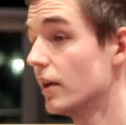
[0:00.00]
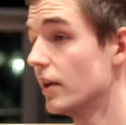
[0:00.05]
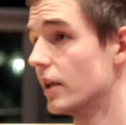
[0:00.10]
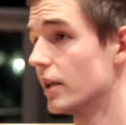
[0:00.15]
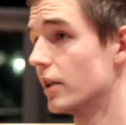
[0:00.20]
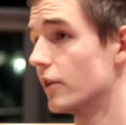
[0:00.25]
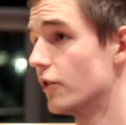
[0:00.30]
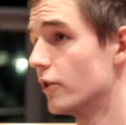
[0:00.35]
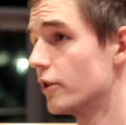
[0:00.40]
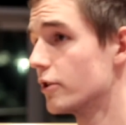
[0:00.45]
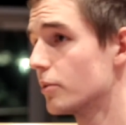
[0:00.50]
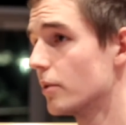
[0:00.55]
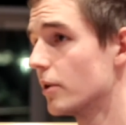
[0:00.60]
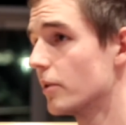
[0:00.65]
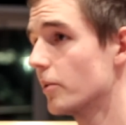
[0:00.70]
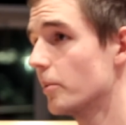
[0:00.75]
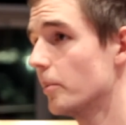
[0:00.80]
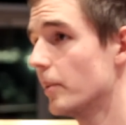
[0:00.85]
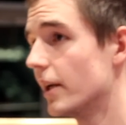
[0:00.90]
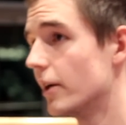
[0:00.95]
In the first
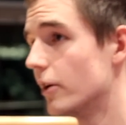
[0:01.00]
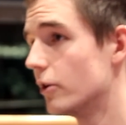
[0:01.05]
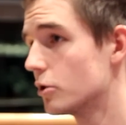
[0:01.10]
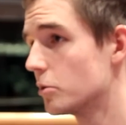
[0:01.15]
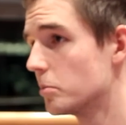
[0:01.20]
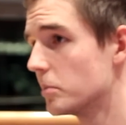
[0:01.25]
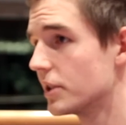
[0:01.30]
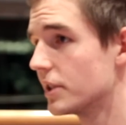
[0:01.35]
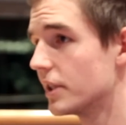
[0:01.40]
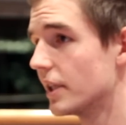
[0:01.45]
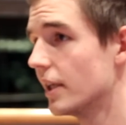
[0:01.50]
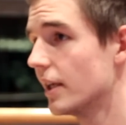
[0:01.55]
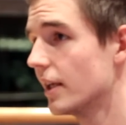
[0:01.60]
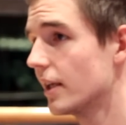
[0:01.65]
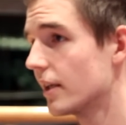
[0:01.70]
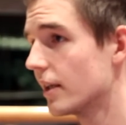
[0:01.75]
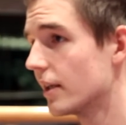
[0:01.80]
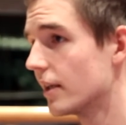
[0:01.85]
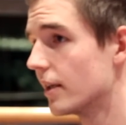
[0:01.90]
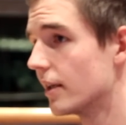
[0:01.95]
one, we made a huge
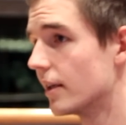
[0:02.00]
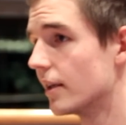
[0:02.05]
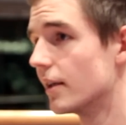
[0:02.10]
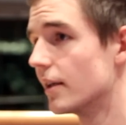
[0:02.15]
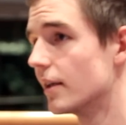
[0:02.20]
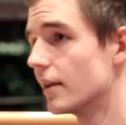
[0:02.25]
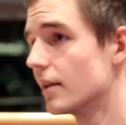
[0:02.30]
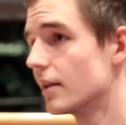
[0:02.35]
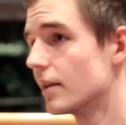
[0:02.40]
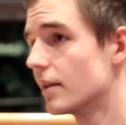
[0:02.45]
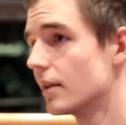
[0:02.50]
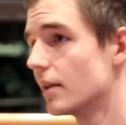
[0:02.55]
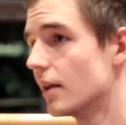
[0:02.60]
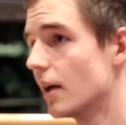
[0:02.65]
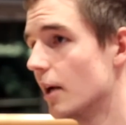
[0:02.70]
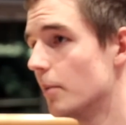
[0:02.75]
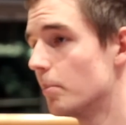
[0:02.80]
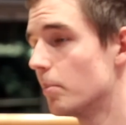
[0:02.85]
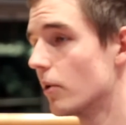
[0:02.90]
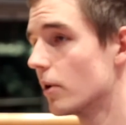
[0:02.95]
mistake, and
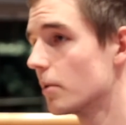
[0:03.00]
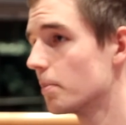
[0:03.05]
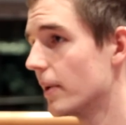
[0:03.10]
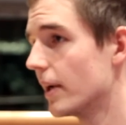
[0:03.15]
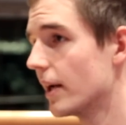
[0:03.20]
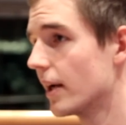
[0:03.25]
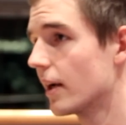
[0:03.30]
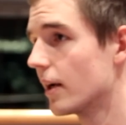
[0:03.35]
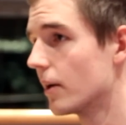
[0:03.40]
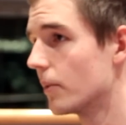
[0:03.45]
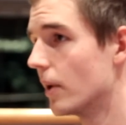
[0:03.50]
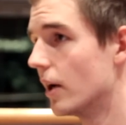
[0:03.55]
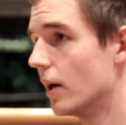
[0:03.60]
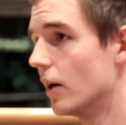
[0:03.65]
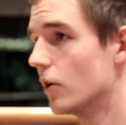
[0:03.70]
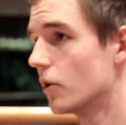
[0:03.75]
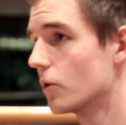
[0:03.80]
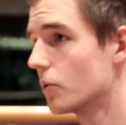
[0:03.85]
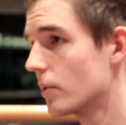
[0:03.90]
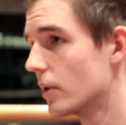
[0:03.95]
I brought back a
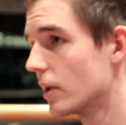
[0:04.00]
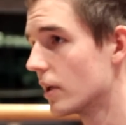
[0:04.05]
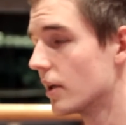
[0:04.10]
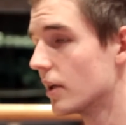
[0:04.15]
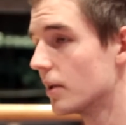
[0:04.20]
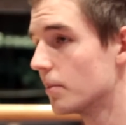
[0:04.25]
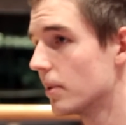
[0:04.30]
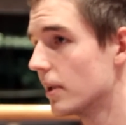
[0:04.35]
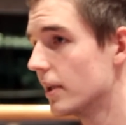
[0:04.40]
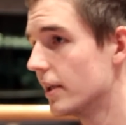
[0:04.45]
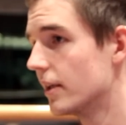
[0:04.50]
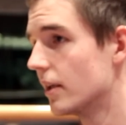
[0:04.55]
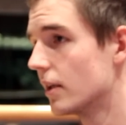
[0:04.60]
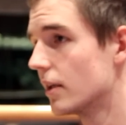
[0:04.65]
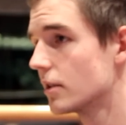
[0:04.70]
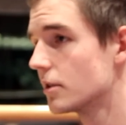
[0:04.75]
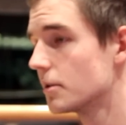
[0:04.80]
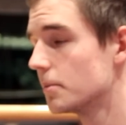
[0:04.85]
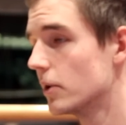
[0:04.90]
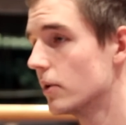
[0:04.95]
round where I played
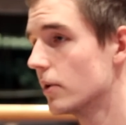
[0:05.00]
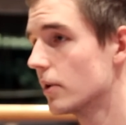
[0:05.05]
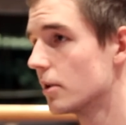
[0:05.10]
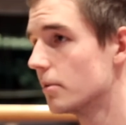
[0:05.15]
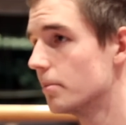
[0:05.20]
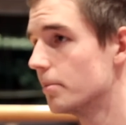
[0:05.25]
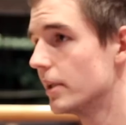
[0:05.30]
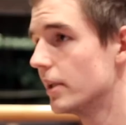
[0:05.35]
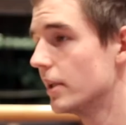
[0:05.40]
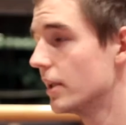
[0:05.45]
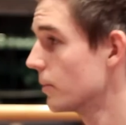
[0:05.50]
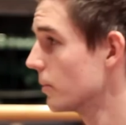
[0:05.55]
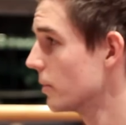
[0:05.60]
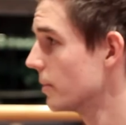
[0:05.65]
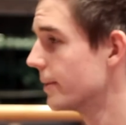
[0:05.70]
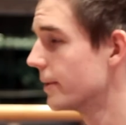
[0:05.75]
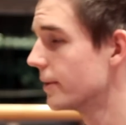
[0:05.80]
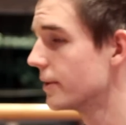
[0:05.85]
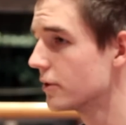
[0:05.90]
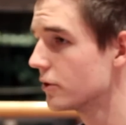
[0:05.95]
in the smoke on B, and
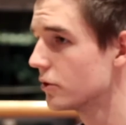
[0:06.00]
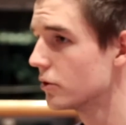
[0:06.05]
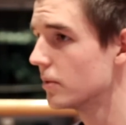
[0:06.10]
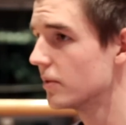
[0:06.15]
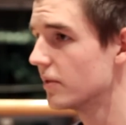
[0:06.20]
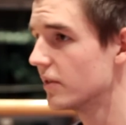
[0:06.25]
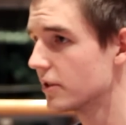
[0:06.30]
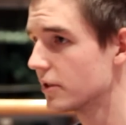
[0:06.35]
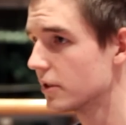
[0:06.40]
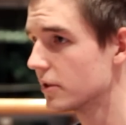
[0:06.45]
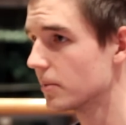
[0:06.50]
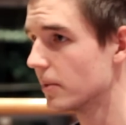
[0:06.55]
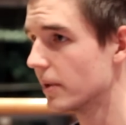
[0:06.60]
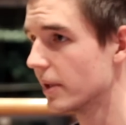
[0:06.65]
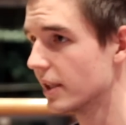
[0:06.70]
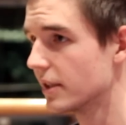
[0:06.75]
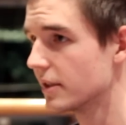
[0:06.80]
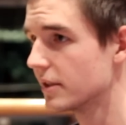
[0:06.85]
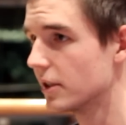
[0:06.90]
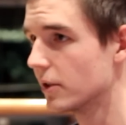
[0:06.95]
we were in a
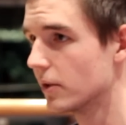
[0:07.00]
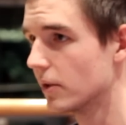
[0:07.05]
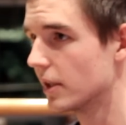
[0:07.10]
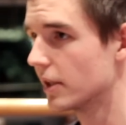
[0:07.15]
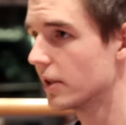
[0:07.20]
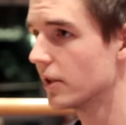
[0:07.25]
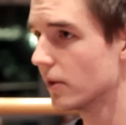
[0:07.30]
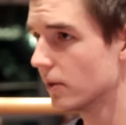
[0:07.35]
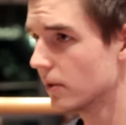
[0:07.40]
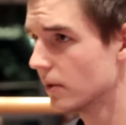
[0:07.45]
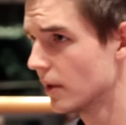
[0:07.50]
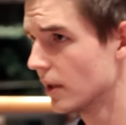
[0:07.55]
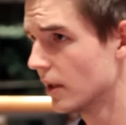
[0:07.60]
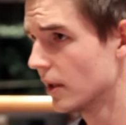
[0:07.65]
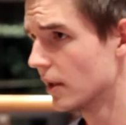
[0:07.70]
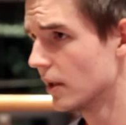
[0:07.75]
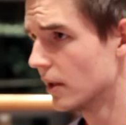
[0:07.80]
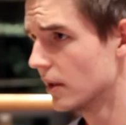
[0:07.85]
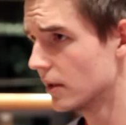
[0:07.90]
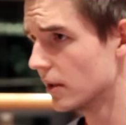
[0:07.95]
2v1 against Nicolai.
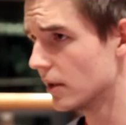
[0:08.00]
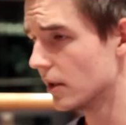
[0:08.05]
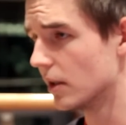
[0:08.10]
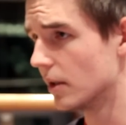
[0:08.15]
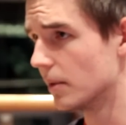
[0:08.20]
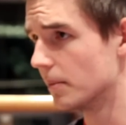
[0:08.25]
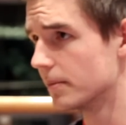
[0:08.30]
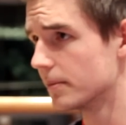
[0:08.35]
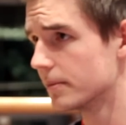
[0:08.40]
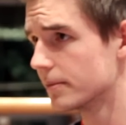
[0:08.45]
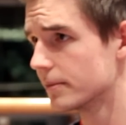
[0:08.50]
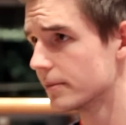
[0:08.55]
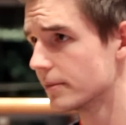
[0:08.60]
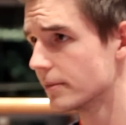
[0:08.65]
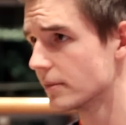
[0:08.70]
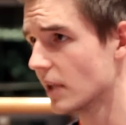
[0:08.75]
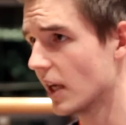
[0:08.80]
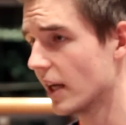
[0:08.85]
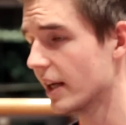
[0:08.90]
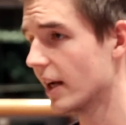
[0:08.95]

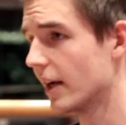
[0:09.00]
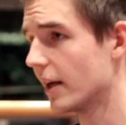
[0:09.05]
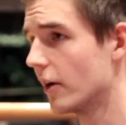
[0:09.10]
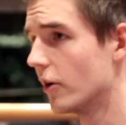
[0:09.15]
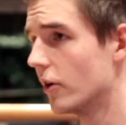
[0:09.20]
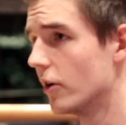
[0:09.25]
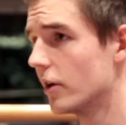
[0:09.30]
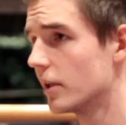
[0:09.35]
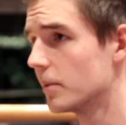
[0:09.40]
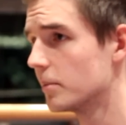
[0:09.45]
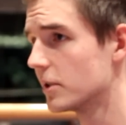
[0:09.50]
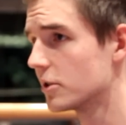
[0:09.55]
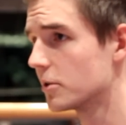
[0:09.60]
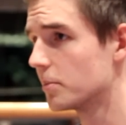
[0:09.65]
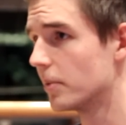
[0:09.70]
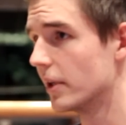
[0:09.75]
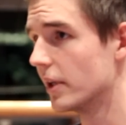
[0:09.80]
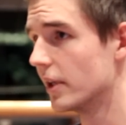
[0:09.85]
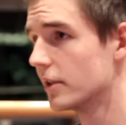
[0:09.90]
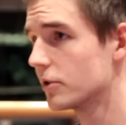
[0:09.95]
I kind of heard him and
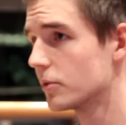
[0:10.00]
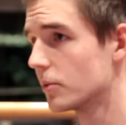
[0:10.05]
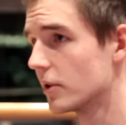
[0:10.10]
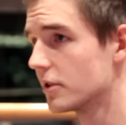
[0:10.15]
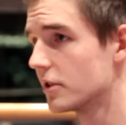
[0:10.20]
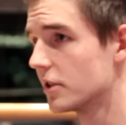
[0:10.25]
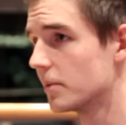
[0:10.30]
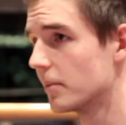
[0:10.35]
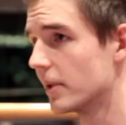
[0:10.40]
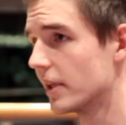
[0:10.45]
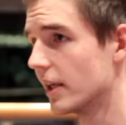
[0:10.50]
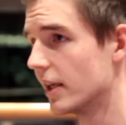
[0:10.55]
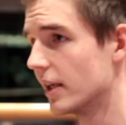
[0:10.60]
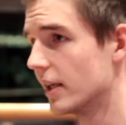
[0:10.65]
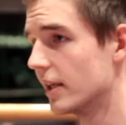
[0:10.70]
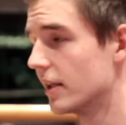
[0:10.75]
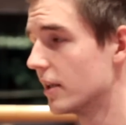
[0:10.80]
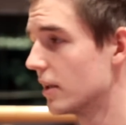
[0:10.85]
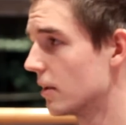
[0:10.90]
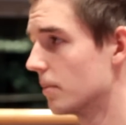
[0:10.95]
sprayed towards him, and
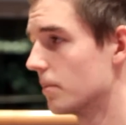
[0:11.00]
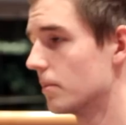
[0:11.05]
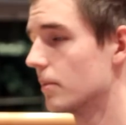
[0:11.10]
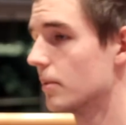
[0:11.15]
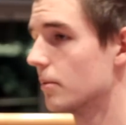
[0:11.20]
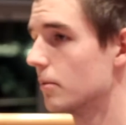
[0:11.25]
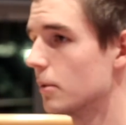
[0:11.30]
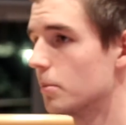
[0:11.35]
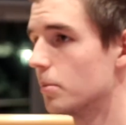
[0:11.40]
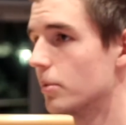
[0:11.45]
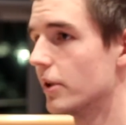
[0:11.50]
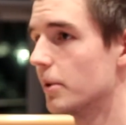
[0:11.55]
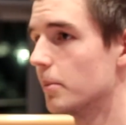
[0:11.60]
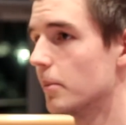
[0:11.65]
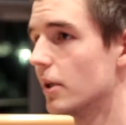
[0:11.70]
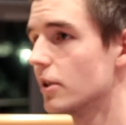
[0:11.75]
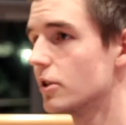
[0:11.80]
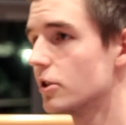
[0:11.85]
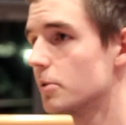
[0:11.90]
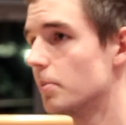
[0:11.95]
I hit him pretty
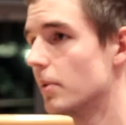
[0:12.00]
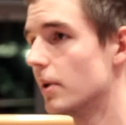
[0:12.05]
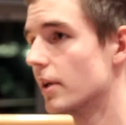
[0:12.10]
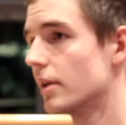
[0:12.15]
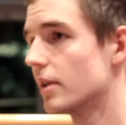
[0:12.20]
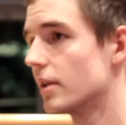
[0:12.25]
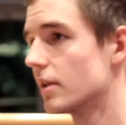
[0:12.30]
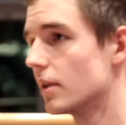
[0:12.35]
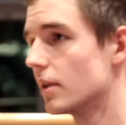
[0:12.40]
much, but